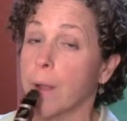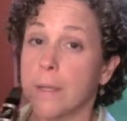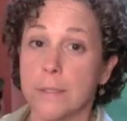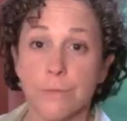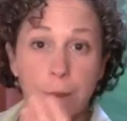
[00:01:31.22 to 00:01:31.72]

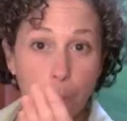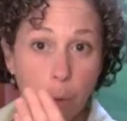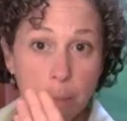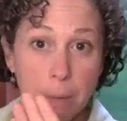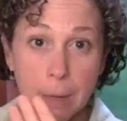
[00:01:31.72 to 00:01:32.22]
as if I'm
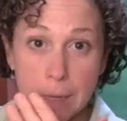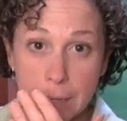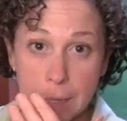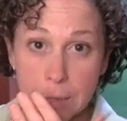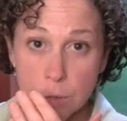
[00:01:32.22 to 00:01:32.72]
warming my
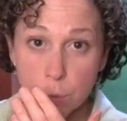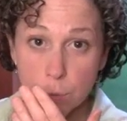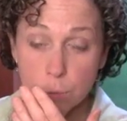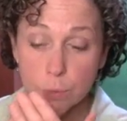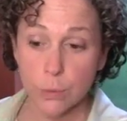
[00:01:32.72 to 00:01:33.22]
hands.
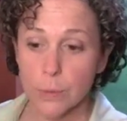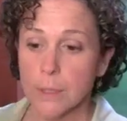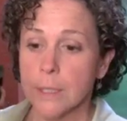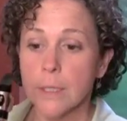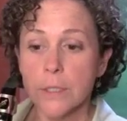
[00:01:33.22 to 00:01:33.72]

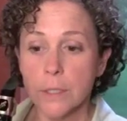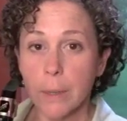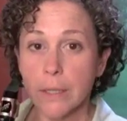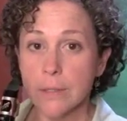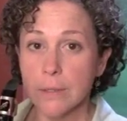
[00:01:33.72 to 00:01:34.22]
So
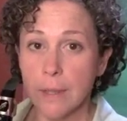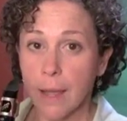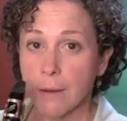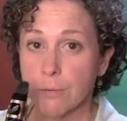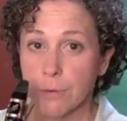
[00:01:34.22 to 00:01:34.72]
I'll do
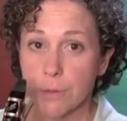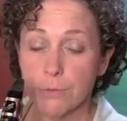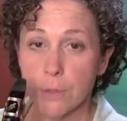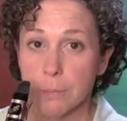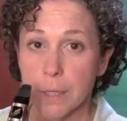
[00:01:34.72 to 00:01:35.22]
that for a
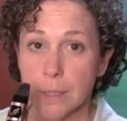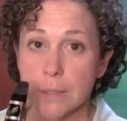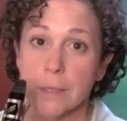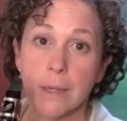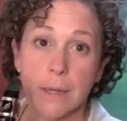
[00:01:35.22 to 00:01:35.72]
few
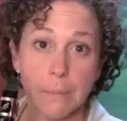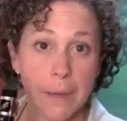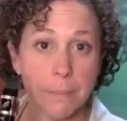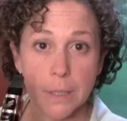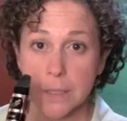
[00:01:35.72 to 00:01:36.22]
minutes, and then I
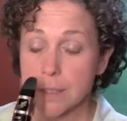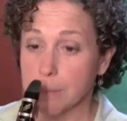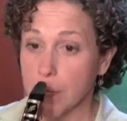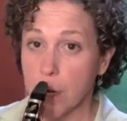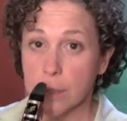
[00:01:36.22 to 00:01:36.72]
may play
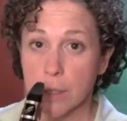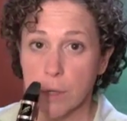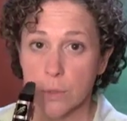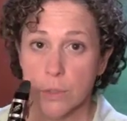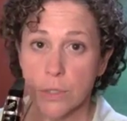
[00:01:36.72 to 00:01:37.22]
some long
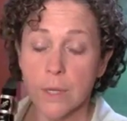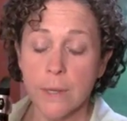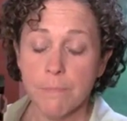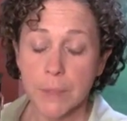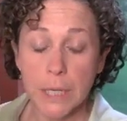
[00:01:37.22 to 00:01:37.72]

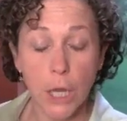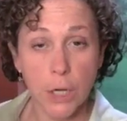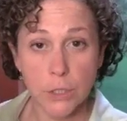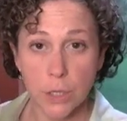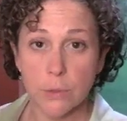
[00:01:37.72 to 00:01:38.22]

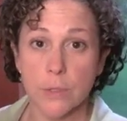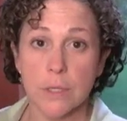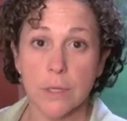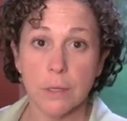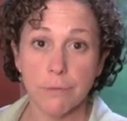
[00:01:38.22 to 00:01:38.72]
tones
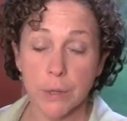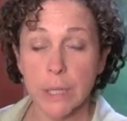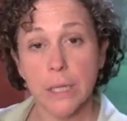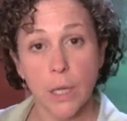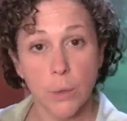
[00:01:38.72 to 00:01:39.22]
in the
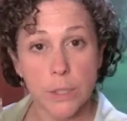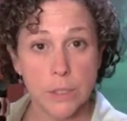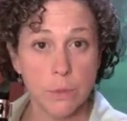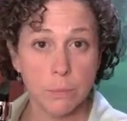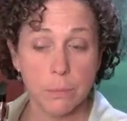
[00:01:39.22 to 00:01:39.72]
very
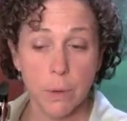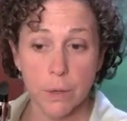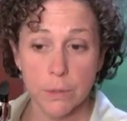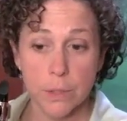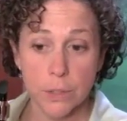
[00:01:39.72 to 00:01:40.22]
lowest
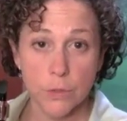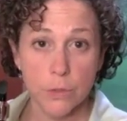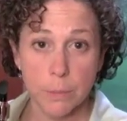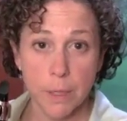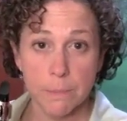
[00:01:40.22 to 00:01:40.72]
part of the
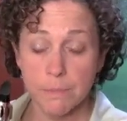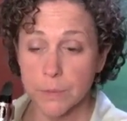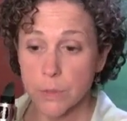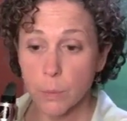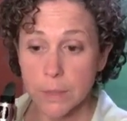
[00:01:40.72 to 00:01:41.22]
instrument.
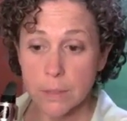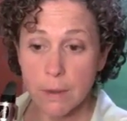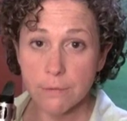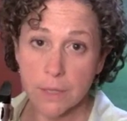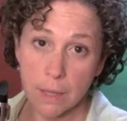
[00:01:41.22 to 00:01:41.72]
So once
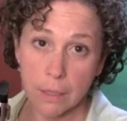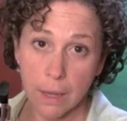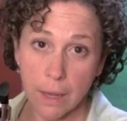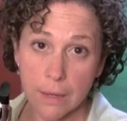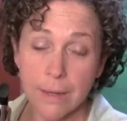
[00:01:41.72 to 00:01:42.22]
I've done
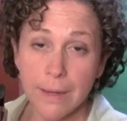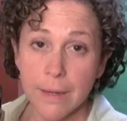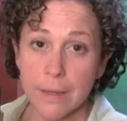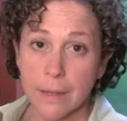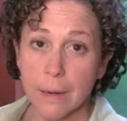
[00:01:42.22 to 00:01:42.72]
that,
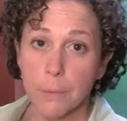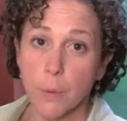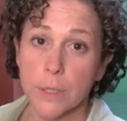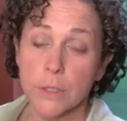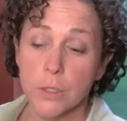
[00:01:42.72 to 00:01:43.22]
then I'm
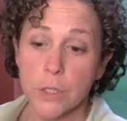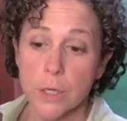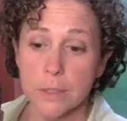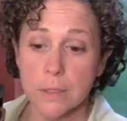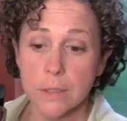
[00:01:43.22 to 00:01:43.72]
going to
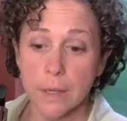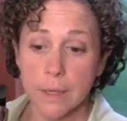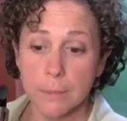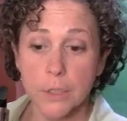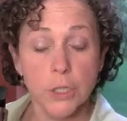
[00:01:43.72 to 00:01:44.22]
just
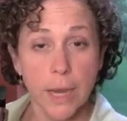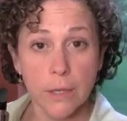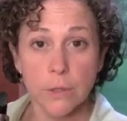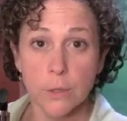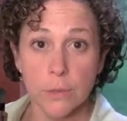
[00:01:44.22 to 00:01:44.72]

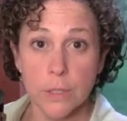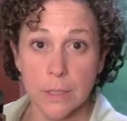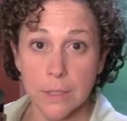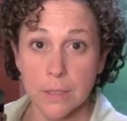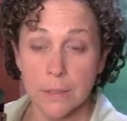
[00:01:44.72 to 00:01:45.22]
check those
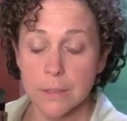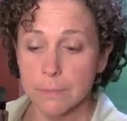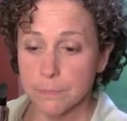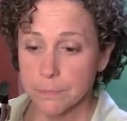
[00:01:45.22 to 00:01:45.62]
E's,